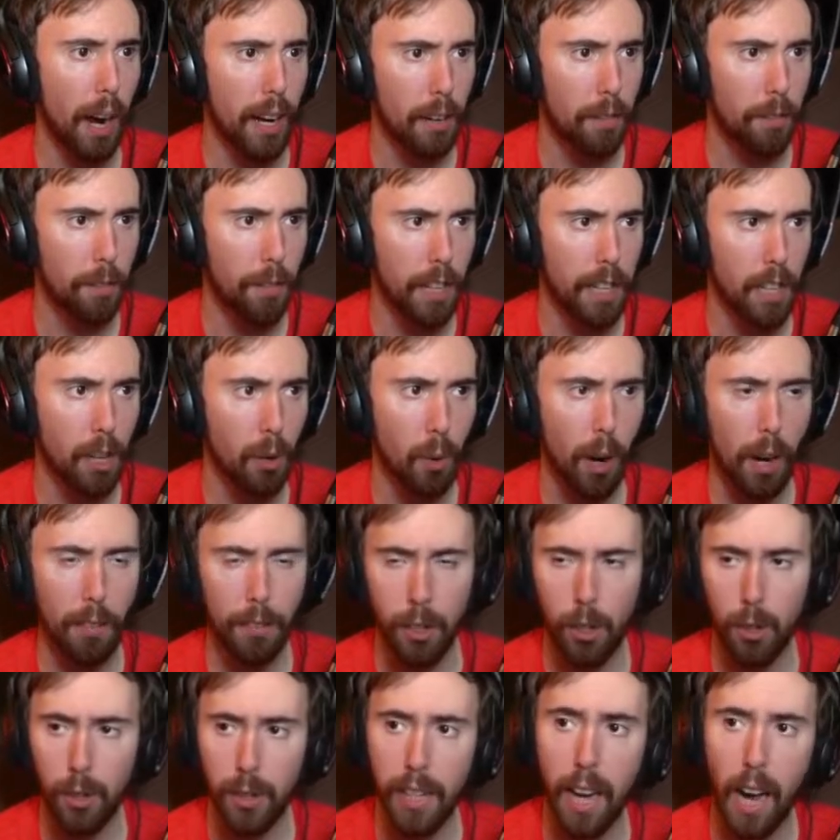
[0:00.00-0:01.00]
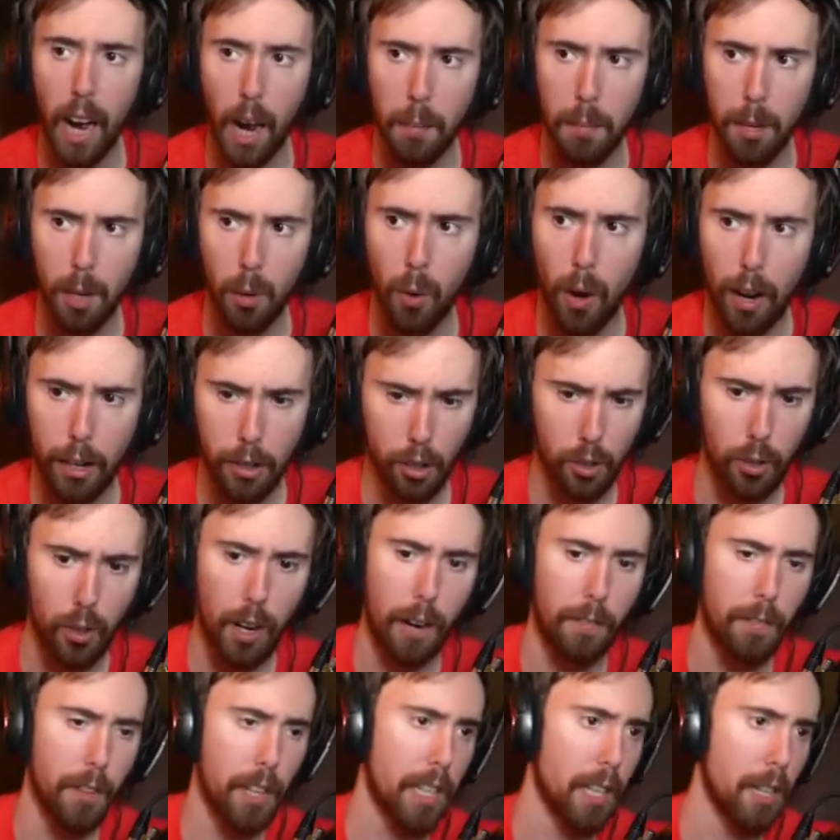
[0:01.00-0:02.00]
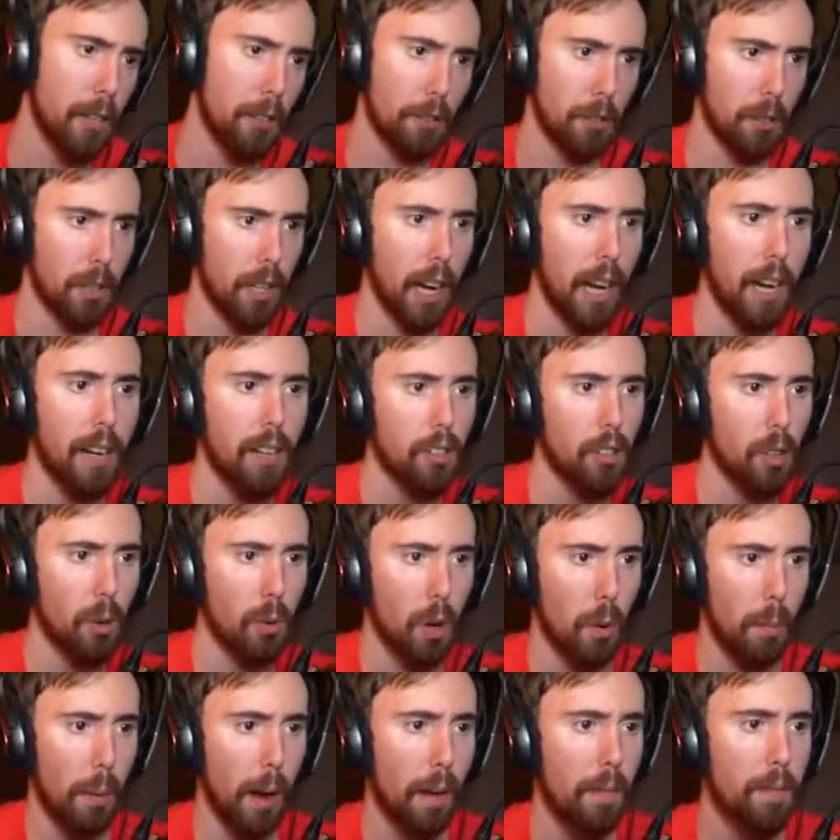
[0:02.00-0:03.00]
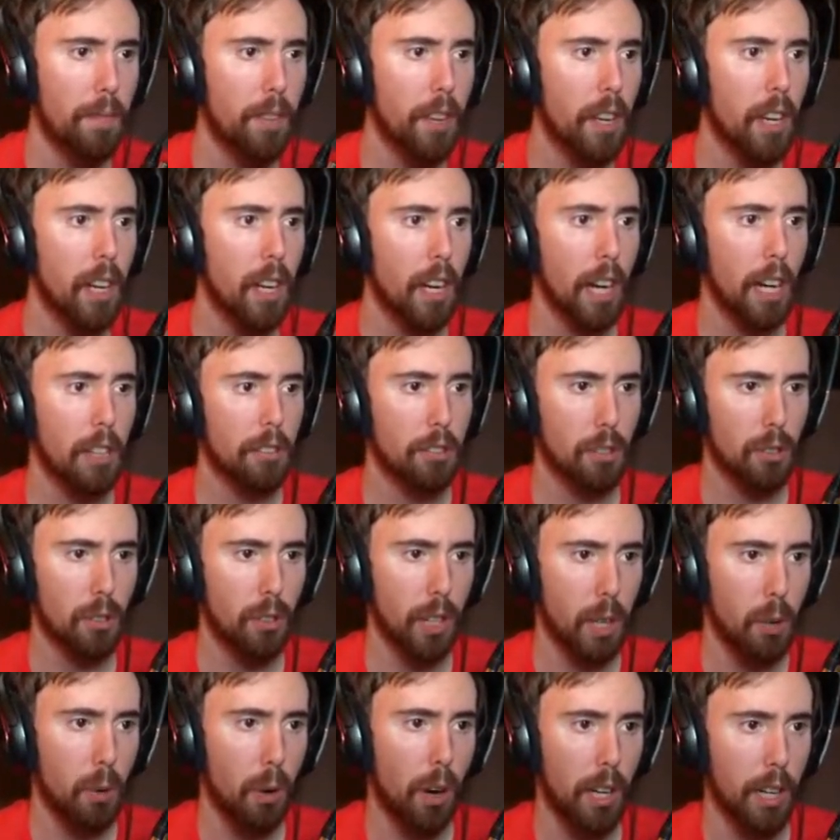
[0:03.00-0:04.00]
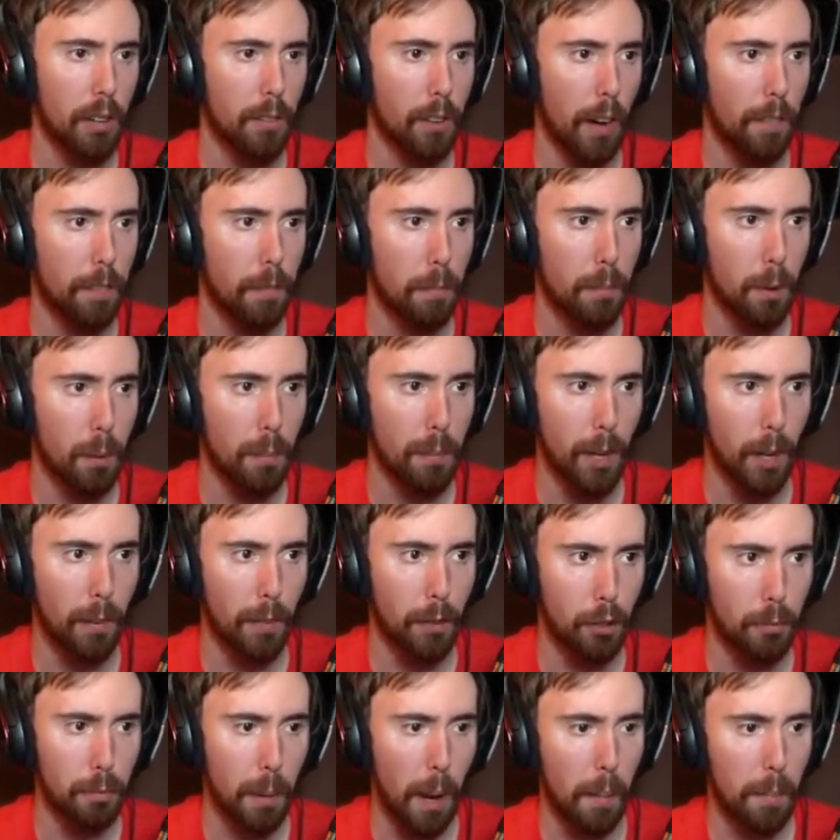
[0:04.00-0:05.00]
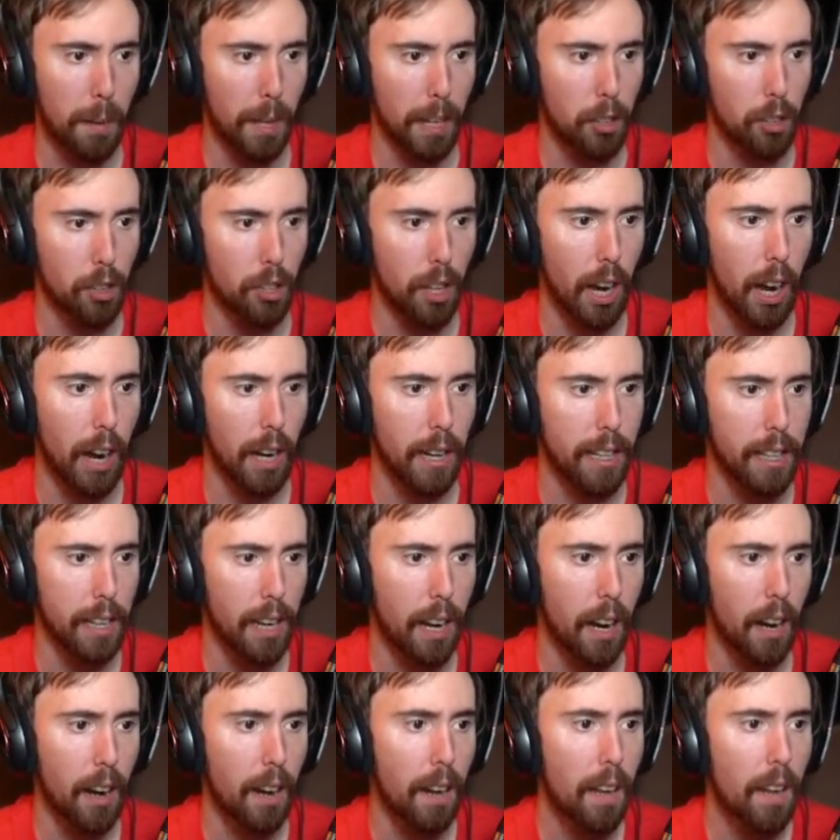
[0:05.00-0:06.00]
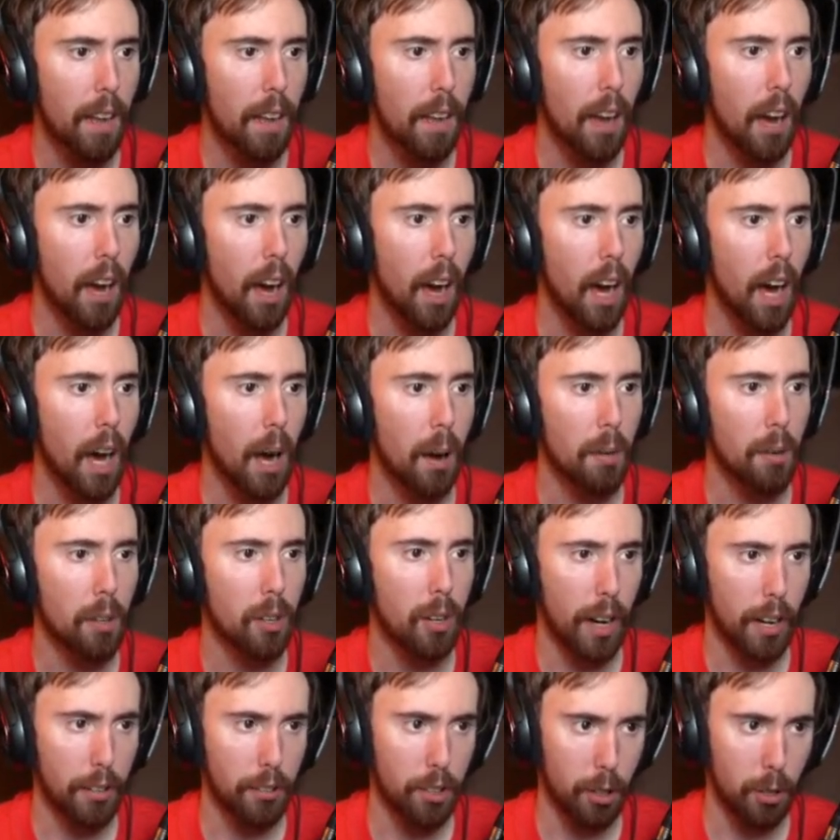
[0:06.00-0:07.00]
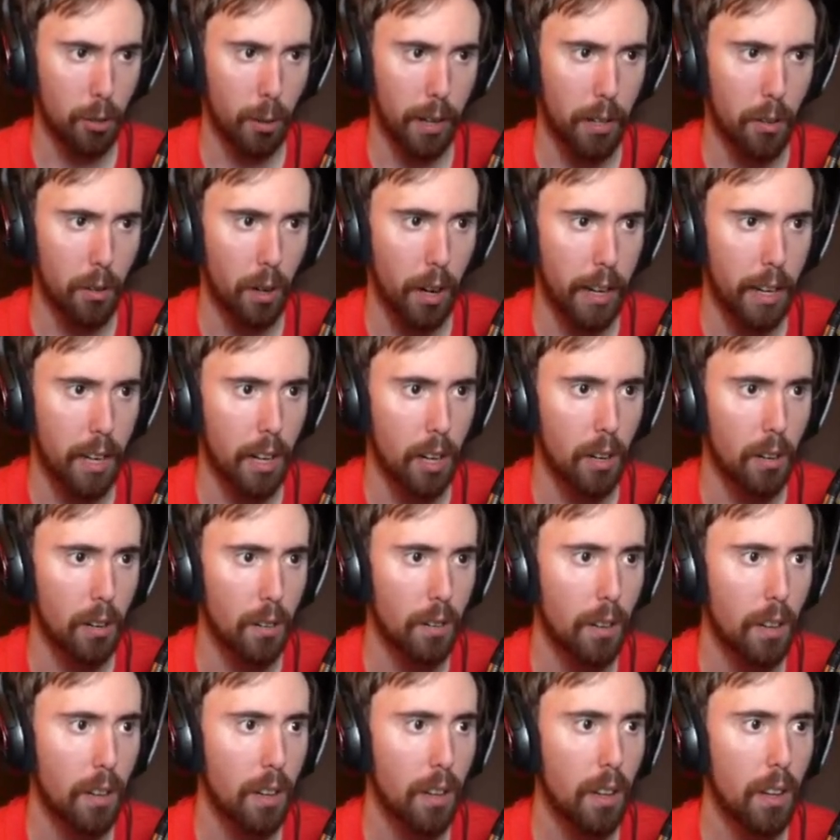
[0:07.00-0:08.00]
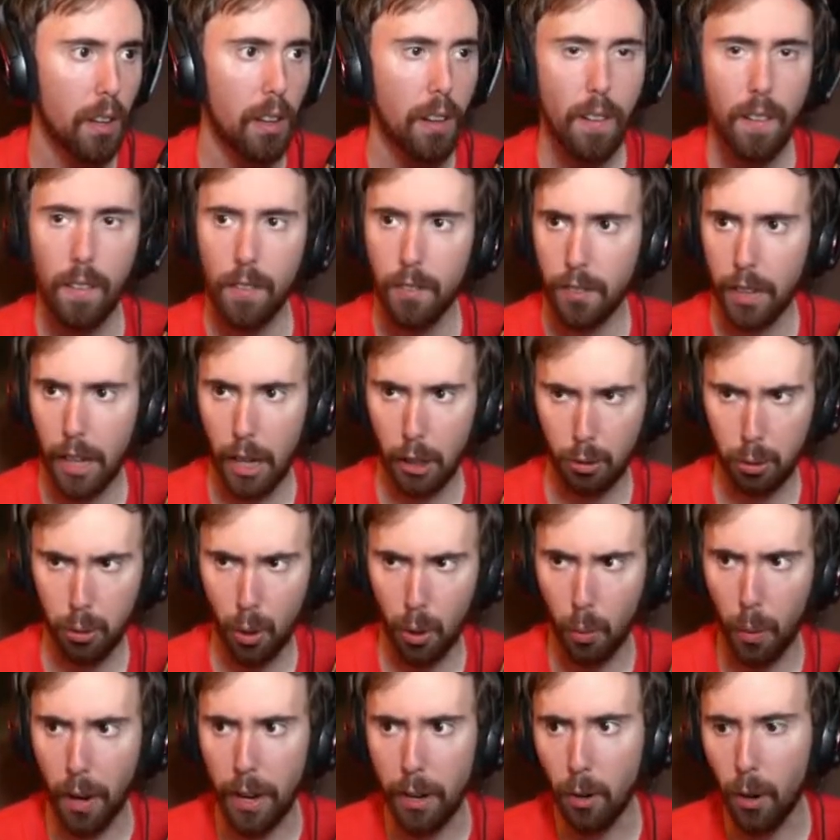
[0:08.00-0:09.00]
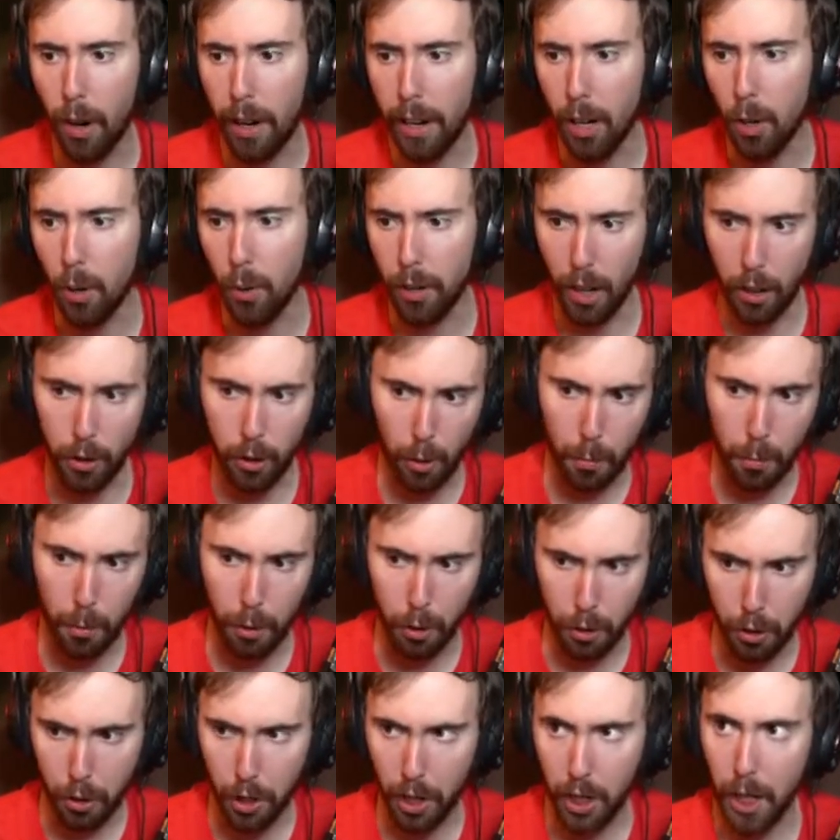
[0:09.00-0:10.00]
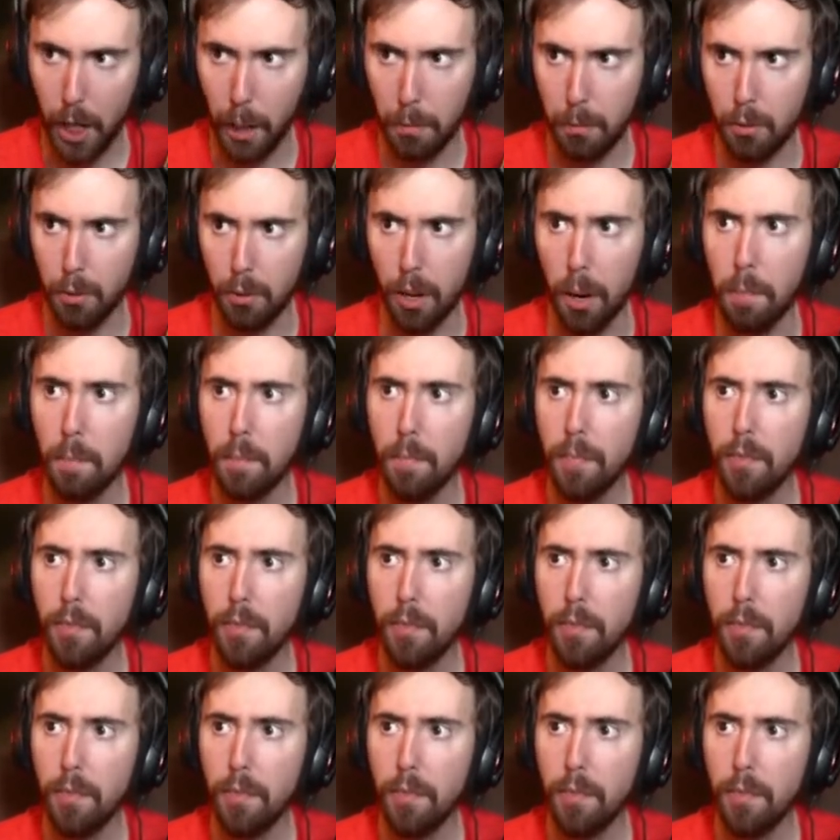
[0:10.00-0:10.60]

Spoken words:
video, WoW video? Yeah, I'm going to watch a lot of videos, okay? Don't worry about it. It's literally a quality of life improvement over spamming in chat. Yeah, classic Raider.io. That's where Raider.io and other bullshit comes from?